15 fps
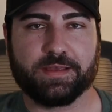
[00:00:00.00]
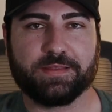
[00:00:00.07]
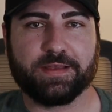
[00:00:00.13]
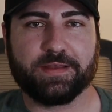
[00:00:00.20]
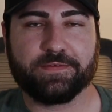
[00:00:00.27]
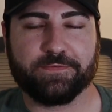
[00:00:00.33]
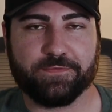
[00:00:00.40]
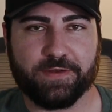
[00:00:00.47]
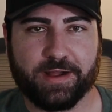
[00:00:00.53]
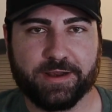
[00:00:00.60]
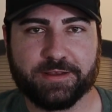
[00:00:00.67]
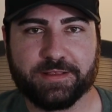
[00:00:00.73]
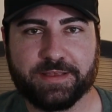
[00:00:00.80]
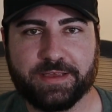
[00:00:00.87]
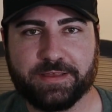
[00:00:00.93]
And then
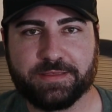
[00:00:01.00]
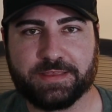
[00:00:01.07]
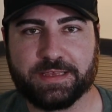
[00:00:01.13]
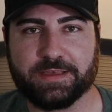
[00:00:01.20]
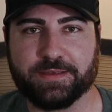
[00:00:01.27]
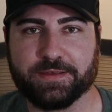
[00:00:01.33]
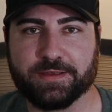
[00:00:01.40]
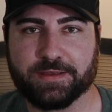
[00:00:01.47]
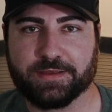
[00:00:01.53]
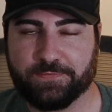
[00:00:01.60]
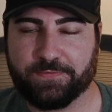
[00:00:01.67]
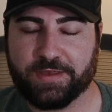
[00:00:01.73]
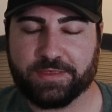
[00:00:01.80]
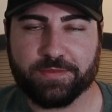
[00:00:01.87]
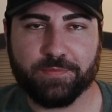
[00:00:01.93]
finally, the
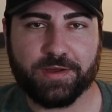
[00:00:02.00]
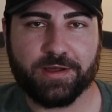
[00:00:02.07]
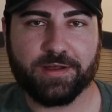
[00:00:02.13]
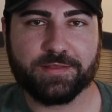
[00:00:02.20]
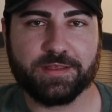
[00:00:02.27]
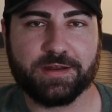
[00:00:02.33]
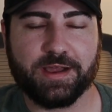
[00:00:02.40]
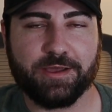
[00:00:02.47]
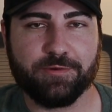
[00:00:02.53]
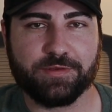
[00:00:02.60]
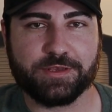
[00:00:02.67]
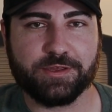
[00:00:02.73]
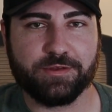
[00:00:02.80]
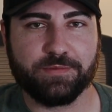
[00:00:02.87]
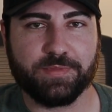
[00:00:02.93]
fifth mod that I would
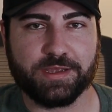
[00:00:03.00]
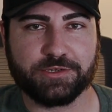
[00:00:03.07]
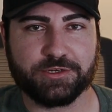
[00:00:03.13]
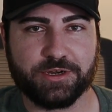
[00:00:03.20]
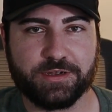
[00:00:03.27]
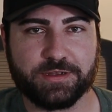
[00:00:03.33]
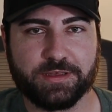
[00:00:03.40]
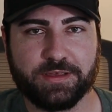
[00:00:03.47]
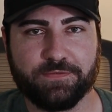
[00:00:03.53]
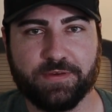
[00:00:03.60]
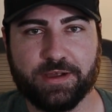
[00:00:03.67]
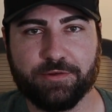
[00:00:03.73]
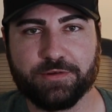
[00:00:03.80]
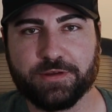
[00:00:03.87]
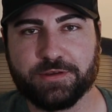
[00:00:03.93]
do to my truck if
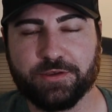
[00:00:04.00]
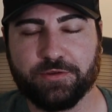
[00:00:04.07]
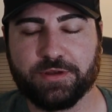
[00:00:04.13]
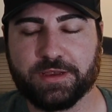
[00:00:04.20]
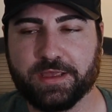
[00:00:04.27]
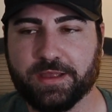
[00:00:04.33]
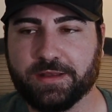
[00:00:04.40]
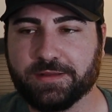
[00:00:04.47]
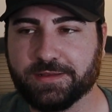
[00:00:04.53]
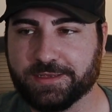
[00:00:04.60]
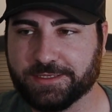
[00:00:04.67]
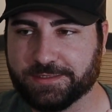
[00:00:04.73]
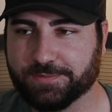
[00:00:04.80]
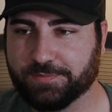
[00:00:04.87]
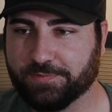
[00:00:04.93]
I were to do it again
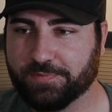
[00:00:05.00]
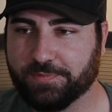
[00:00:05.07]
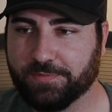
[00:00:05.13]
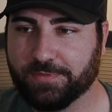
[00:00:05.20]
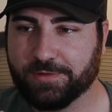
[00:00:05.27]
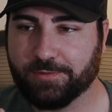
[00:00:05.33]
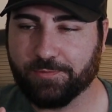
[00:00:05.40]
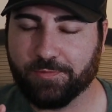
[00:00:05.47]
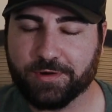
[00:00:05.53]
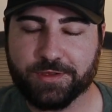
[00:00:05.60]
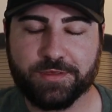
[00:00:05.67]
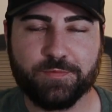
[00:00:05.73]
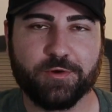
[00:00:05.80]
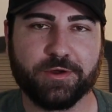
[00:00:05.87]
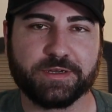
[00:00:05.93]
is one of
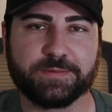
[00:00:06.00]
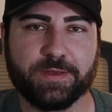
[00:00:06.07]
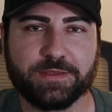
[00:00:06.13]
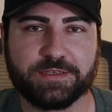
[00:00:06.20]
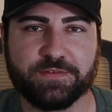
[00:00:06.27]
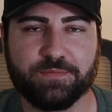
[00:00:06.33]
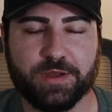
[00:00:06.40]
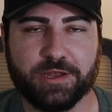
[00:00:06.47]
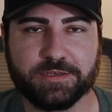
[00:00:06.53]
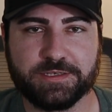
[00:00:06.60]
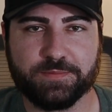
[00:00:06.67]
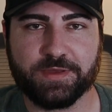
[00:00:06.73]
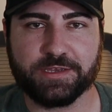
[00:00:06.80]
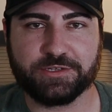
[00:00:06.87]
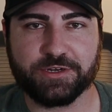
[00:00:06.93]
the more expensive mods
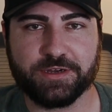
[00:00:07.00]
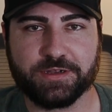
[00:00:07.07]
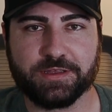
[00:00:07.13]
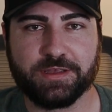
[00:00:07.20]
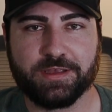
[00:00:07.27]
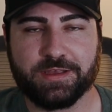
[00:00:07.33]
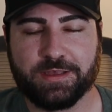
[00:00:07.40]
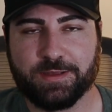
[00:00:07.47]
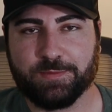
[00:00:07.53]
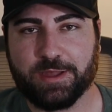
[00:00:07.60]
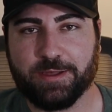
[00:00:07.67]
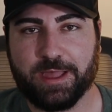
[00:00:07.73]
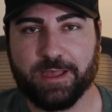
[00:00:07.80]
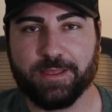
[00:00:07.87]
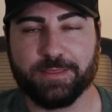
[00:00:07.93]
on my truck,
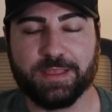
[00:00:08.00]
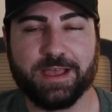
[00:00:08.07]
and